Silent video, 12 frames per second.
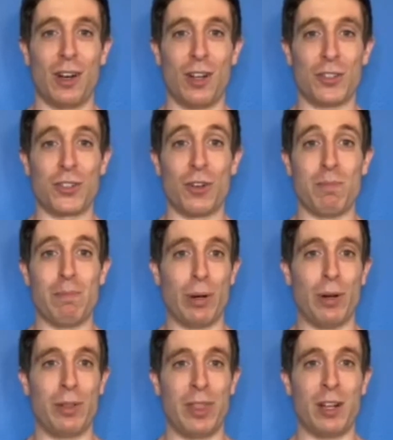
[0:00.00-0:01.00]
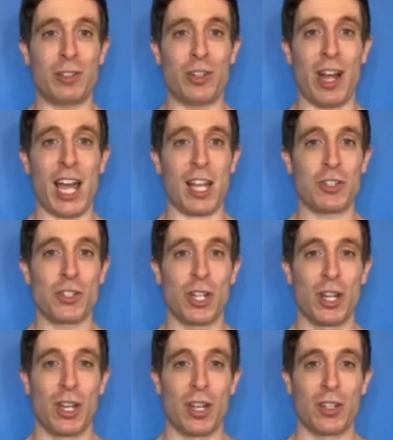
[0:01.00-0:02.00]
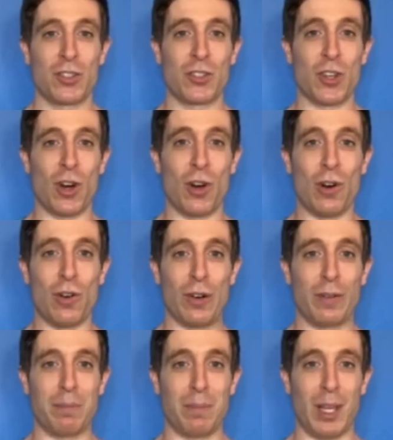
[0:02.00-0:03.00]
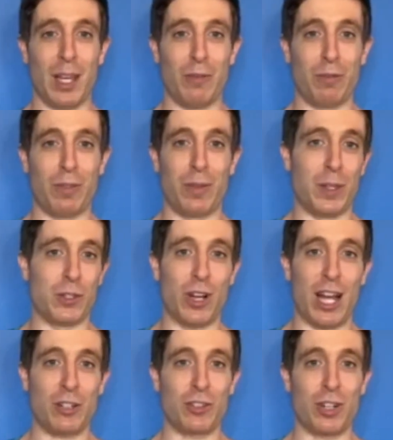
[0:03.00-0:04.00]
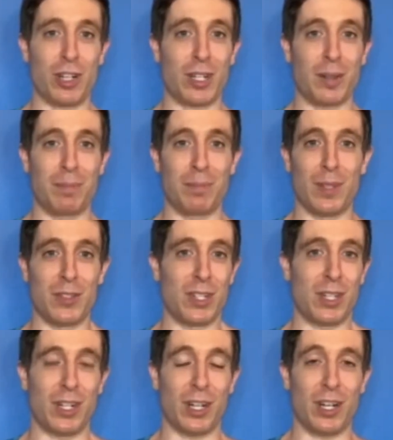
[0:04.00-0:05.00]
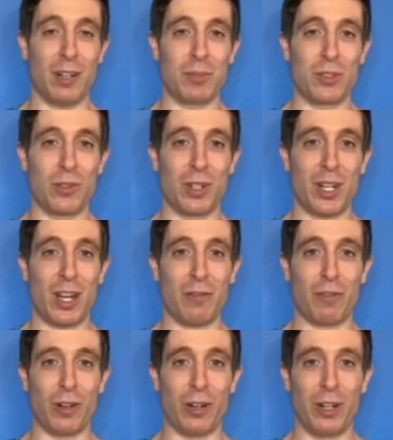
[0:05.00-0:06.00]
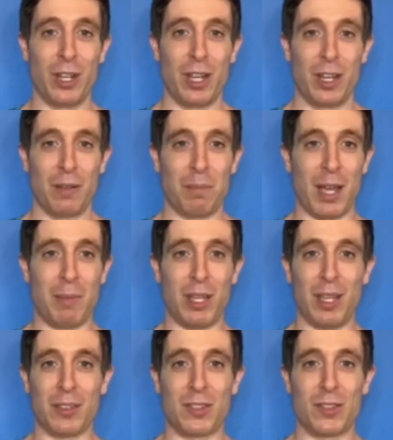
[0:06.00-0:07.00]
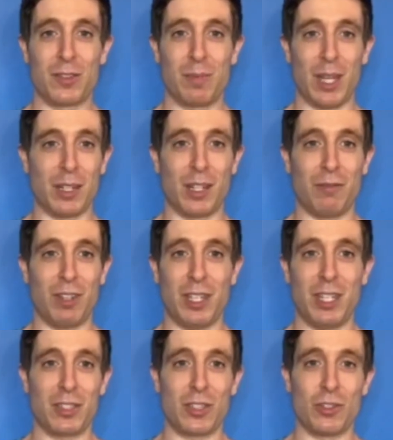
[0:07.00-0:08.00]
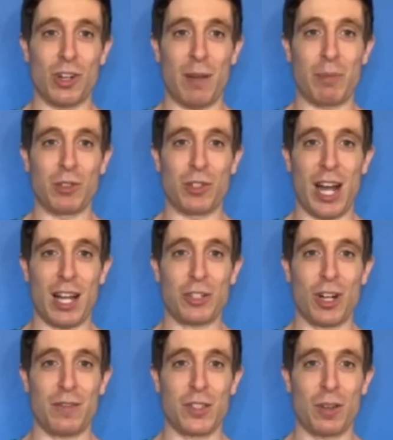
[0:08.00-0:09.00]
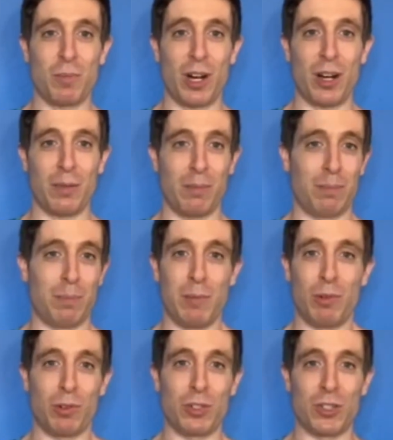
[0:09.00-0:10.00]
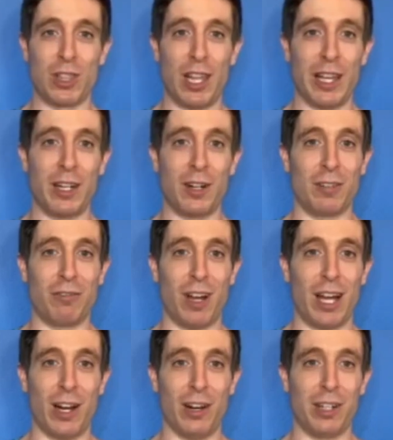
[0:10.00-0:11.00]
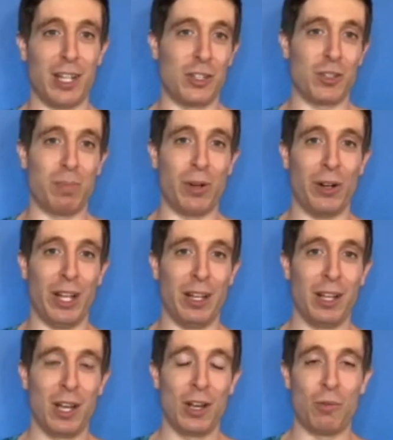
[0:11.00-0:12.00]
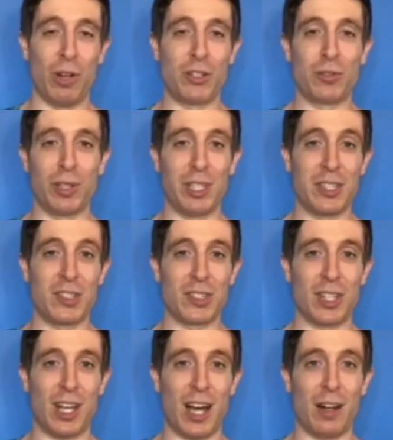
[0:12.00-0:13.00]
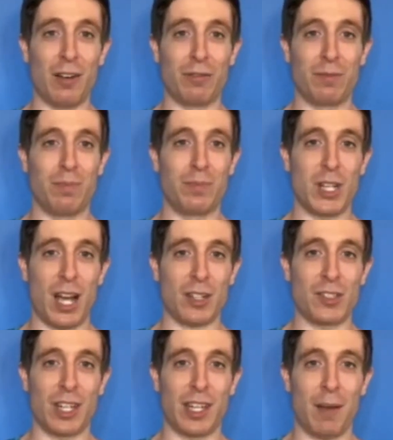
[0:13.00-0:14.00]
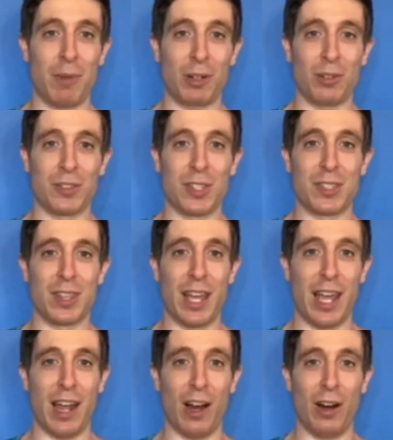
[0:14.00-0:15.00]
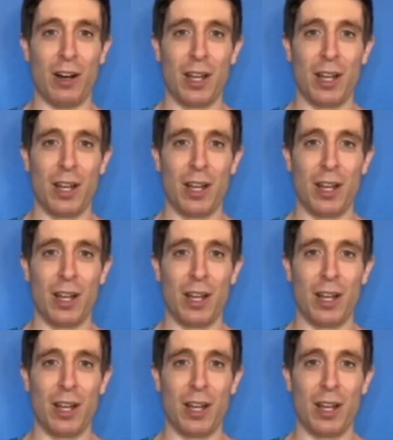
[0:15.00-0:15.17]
also burn their trash. So if the trash truck isn't gonna come soon enough, or maybe it's inconvenient to drop your trash off somewhere, people will just light it on fire and just burn it, which releases a lot of toxic chemicals into the air.